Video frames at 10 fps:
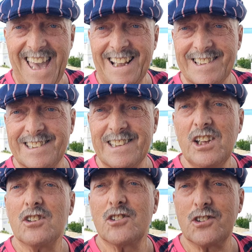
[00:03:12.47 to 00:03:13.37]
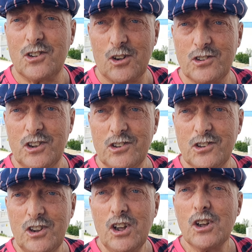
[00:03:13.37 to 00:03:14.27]

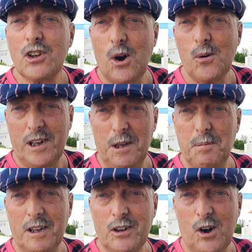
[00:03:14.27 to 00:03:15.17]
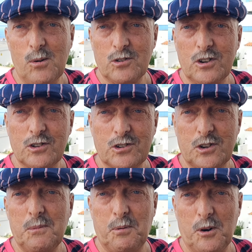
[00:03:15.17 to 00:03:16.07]
ex-Scottish goalkeeping coach.
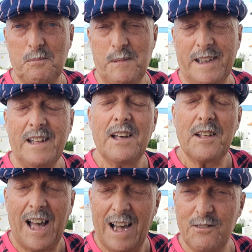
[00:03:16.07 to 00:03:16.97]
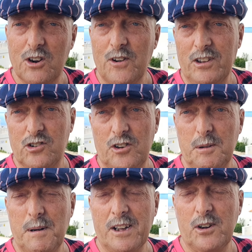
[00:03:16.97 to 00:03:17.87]
Superb, mate. Have a great
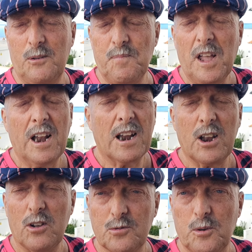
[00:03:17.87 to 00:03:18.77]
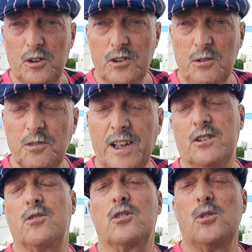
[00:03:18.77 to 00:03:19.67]
journey back home. Lots more to do.
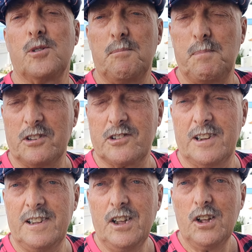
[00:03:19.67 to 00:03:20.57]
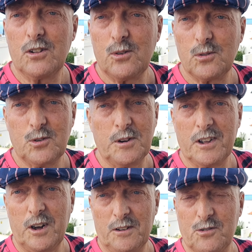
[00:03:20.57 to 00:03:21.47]
Thanks for Dawn and Buster. Dawn doing
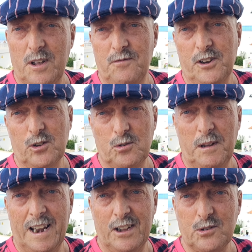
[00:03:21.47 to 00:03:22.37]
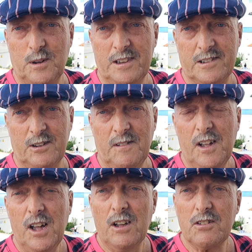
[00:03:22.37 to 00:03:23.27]
a couple of great videos for me last week. So
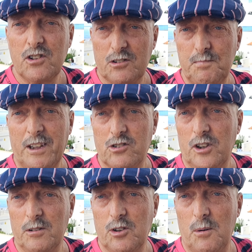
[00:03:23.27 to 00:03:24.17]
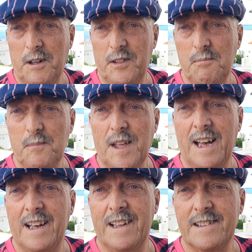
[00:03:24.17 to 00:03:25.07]
just make sure you comment them
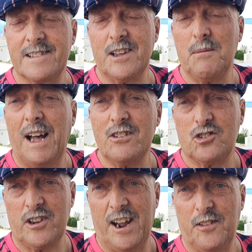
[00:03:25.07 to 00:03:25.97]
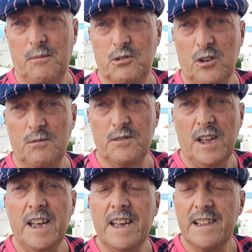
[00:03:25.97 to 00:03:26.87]
and share them. So
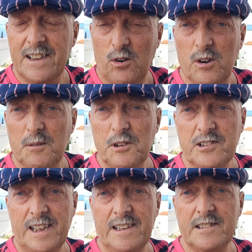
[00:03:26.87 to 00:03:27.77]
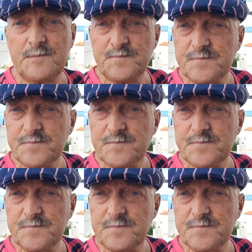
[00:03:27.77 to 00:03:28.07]
all I'm going to say is